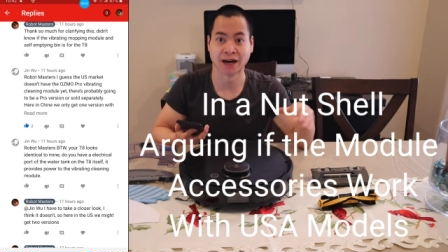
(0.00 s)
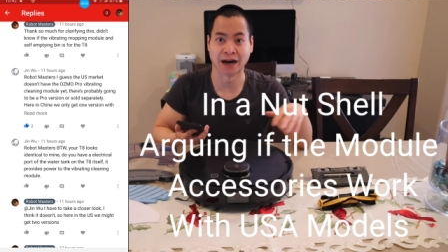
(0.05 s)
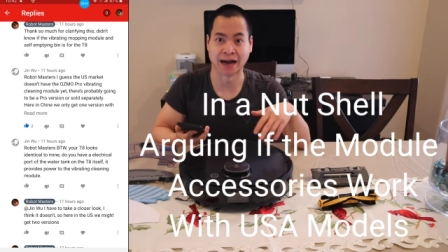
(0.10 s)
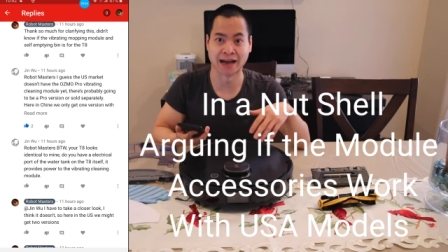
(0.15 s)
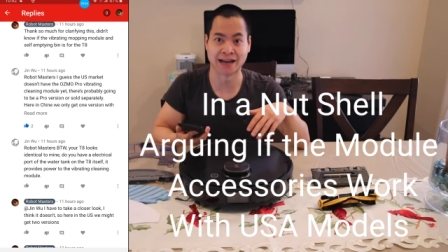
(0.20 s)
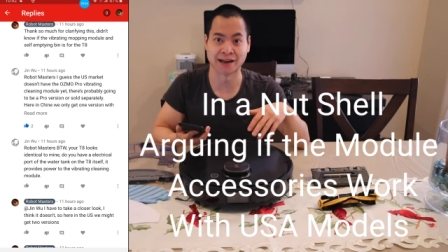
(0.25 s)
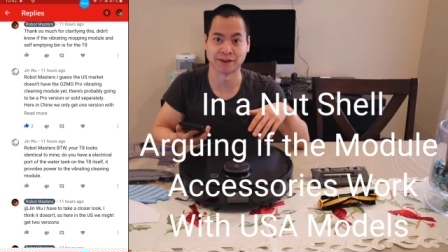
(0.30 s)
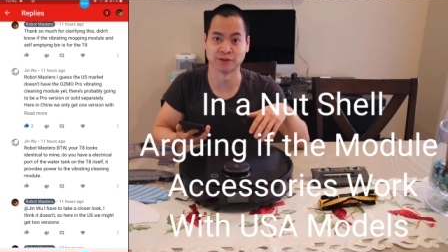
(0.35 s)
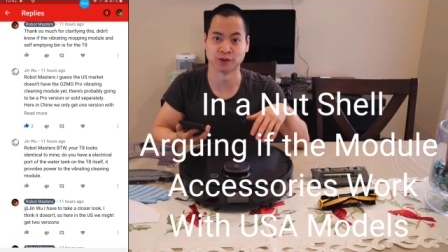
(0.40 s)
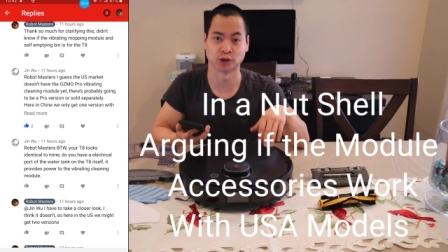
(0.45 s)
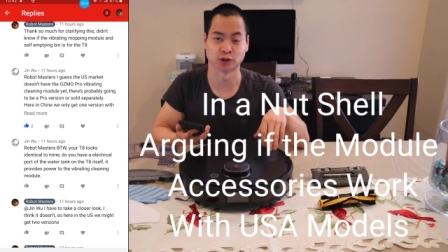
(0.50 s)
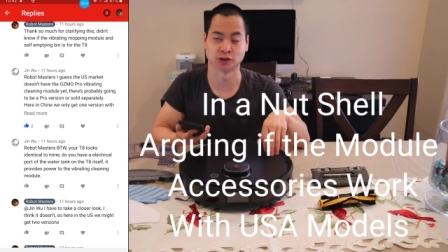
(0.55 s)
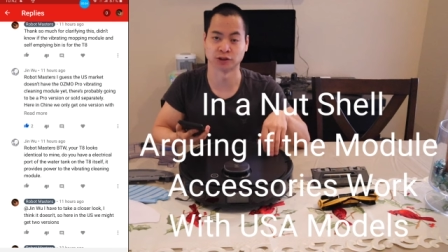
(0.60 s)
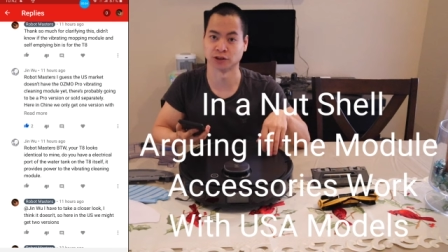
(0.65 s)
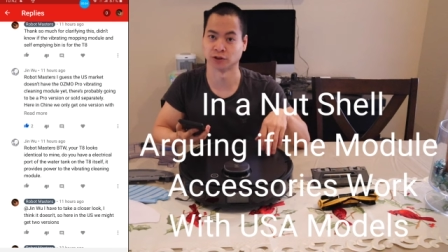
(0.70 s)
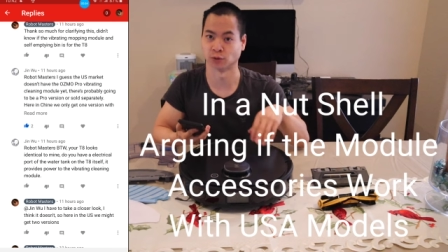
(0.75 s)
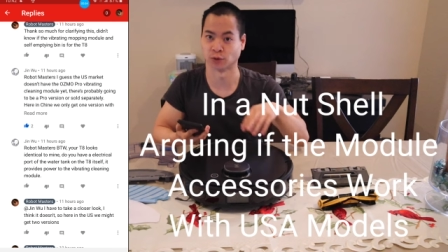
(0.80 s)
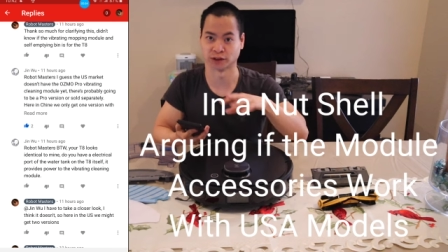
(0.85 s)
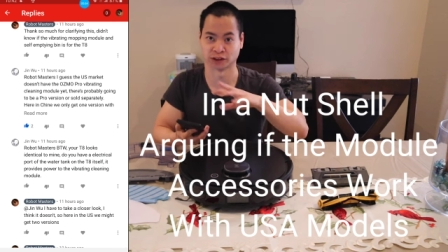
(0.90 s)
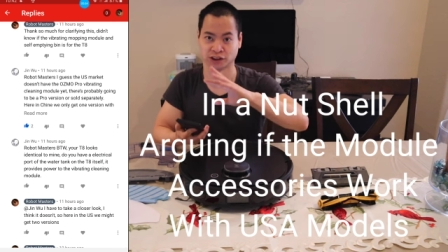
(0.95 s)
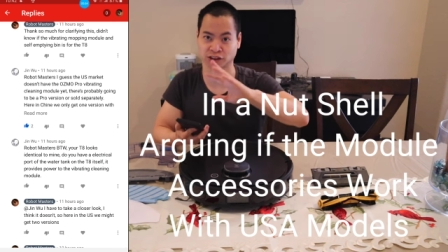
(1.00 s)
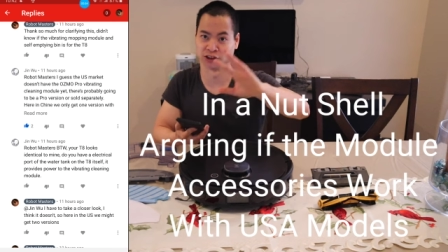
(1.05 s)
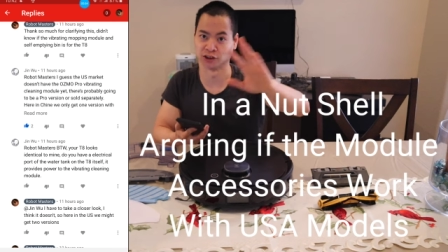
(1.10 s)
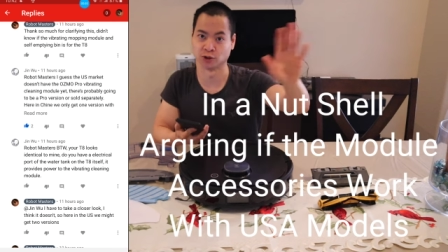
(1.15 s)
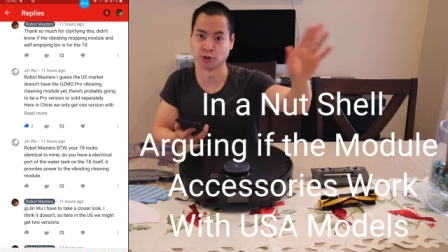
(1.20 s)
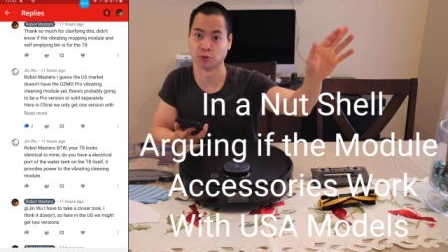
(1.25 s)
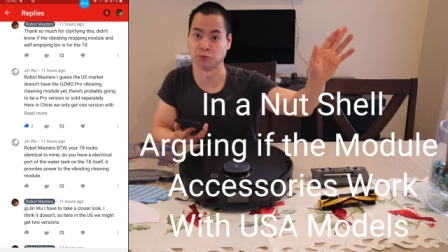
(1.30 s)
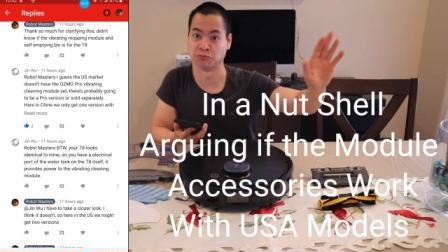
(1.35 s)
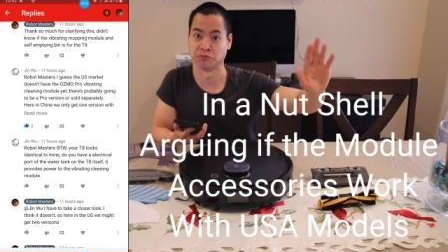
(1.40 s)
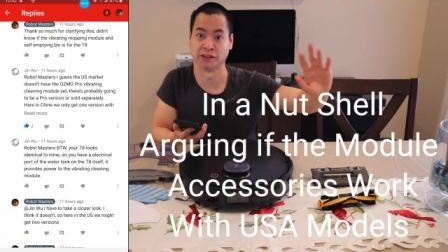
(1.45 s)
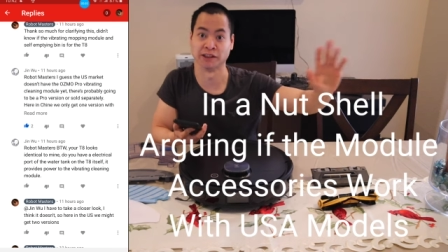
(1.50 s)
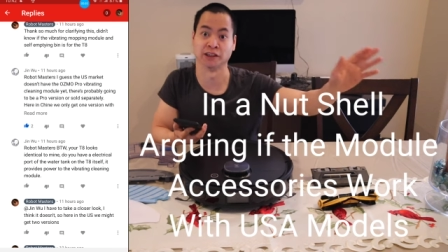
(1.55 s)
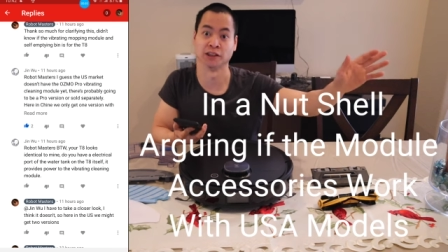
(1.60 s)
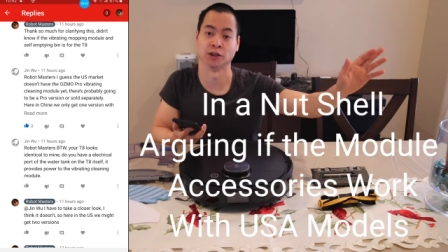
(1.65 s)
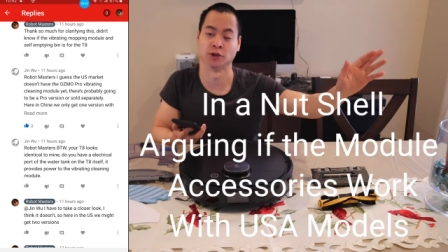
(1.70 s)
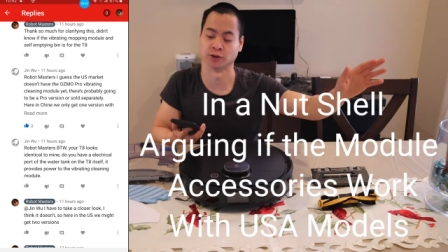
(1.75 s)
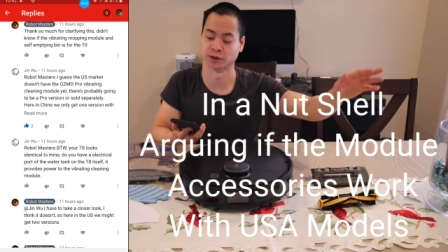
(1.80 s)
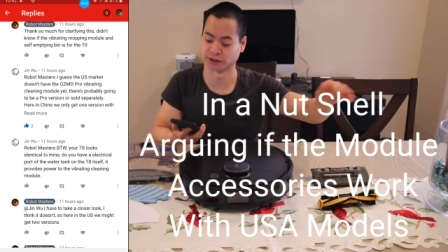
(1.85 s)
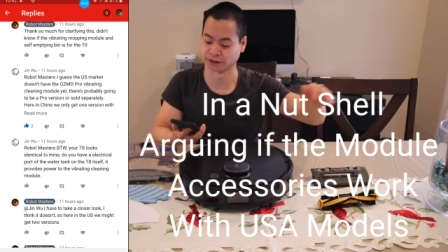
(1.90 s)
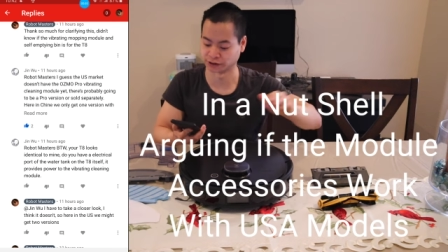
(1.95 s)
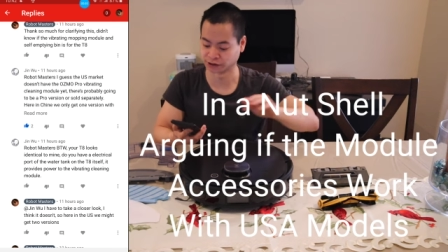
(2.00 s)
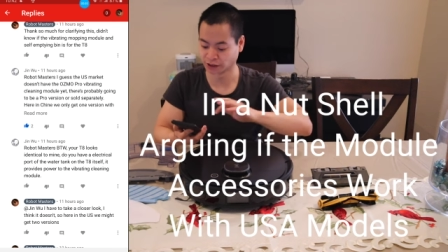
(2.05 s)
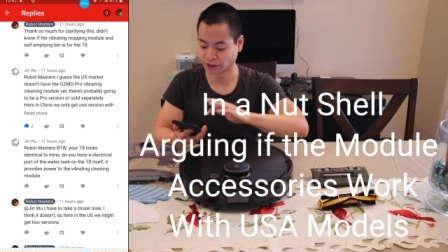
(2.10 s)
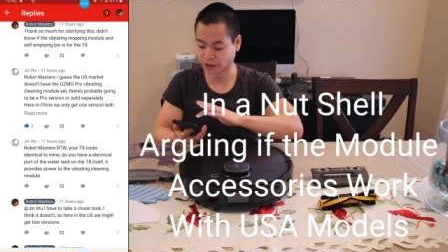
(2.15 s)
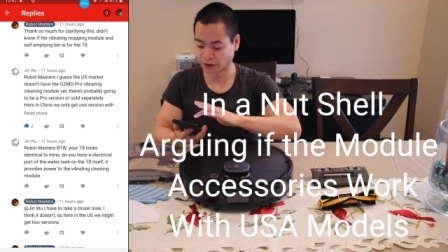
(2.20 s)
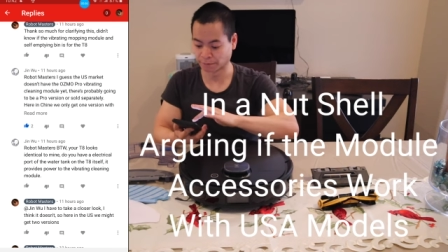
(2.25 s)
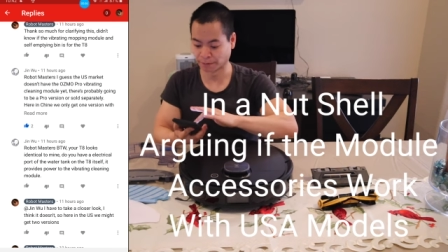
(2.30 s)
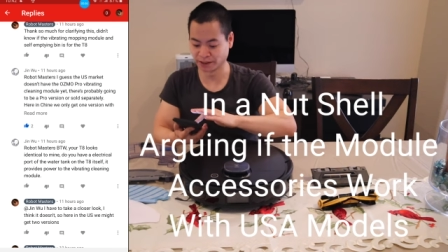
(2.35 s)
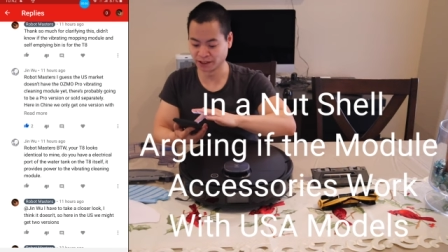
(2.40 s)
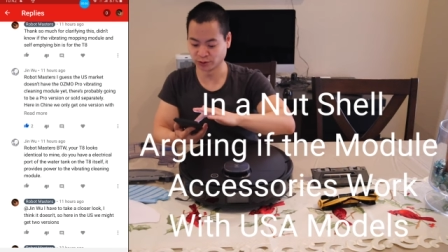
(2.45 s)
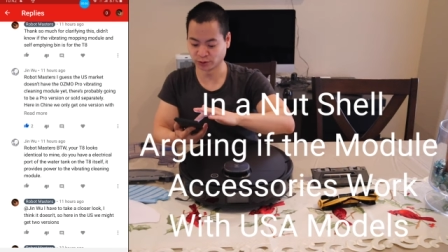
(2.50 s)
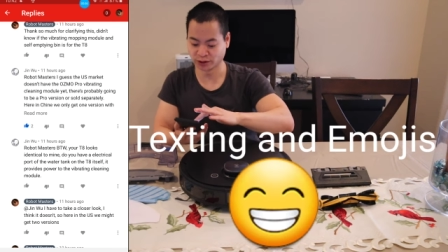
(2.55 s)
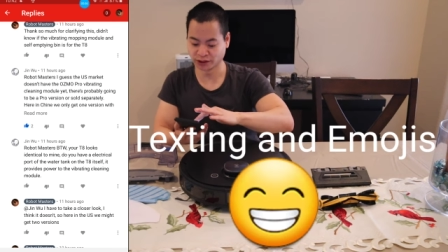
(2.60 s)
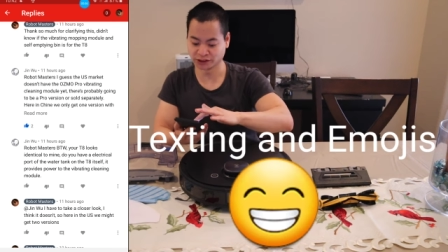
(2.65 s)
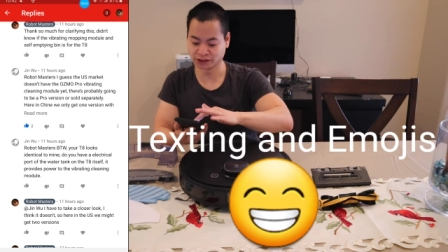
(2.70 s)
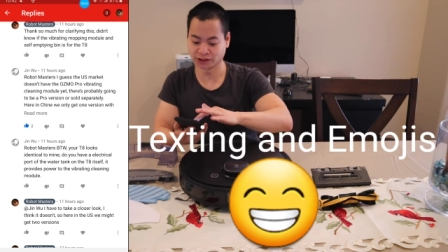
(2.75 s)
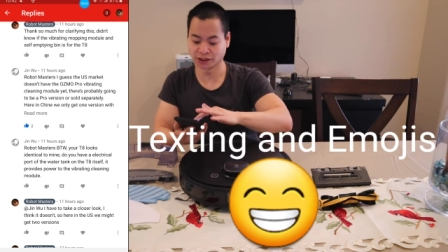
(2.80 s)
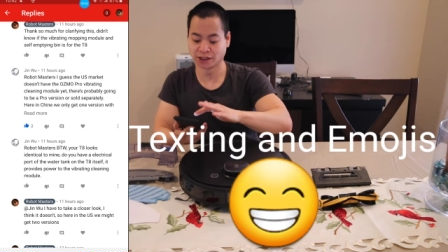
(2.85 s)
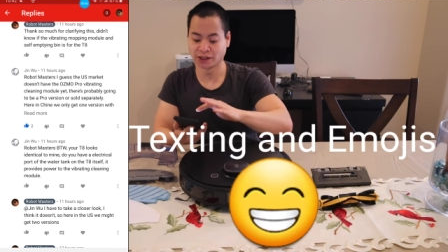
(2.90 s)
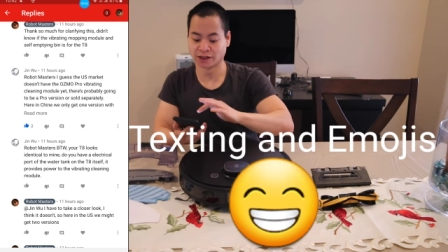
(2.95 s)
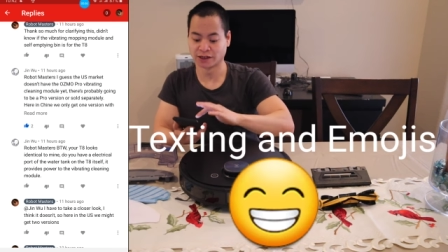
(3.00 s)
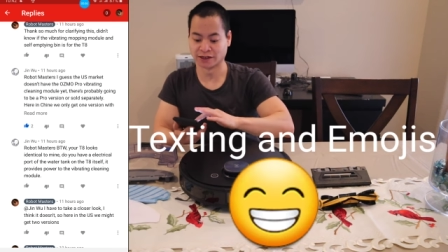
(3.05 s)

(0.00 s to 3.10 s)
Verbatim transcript: I have no clue what the new lingo is. But anyways,